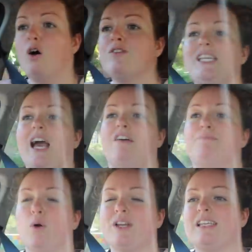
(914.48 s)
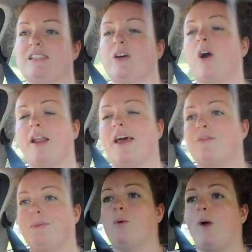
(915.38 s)
Obviously I have Bonnie, so I can't
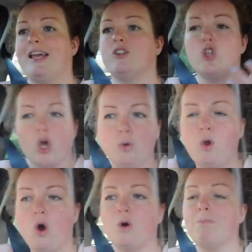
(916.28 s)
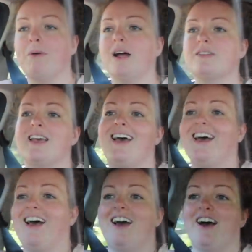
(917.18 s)
ever be away too long, but
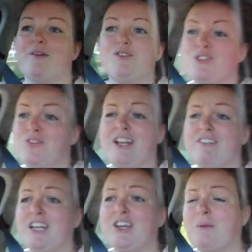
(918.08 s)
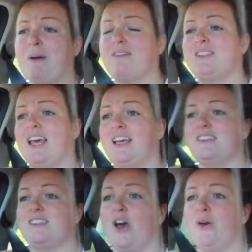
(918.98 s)
I'm just feeling really good about
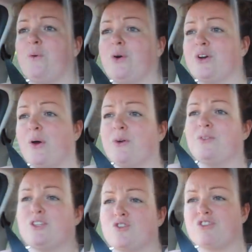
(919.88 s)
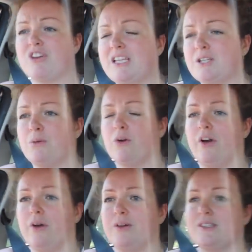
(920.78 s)
it. So going on this retreat
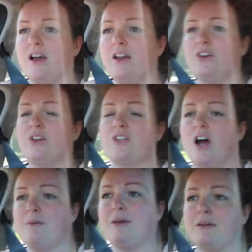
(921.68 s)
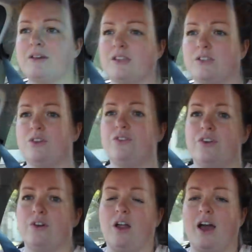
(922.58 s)
tomorrow is kind of good timing because I do
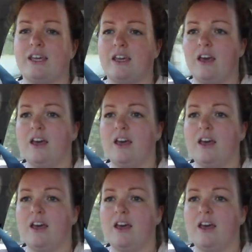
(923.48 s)
feel like